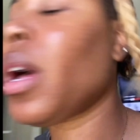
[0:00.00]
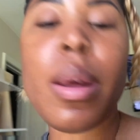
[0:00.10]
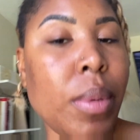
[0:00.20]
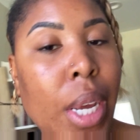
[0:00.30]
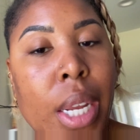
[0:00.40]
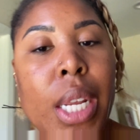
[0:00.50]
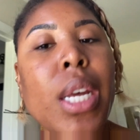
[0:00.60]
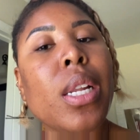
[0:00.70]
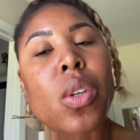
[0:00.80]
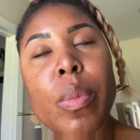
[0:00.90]
updated,
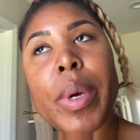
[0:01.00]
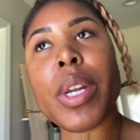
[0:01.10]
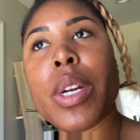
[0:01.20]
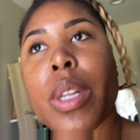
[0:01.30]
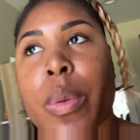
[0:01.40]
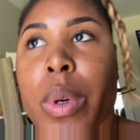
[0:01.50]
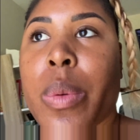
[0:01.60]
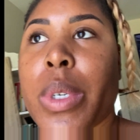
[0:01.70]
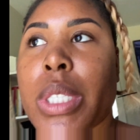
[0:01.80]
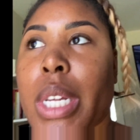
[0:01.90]
a little better than what it
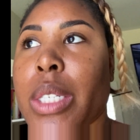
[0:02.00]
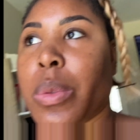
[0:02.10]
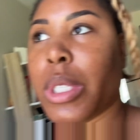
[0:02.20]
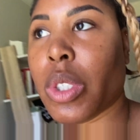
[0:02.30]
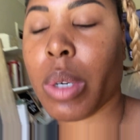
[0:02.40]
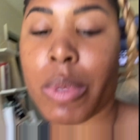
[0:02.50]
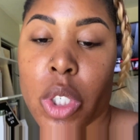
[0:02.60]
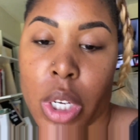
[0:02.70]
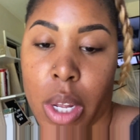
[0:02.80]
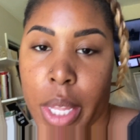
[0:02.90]
was last week. So I'm going to show
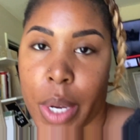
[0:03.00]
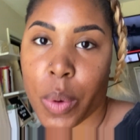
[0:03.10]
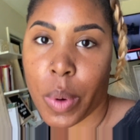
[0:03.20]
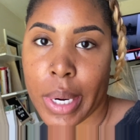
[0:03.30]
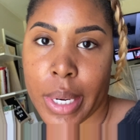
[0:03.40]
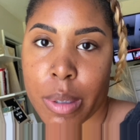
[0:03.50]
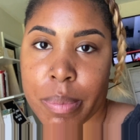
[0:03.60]
y'all that right now.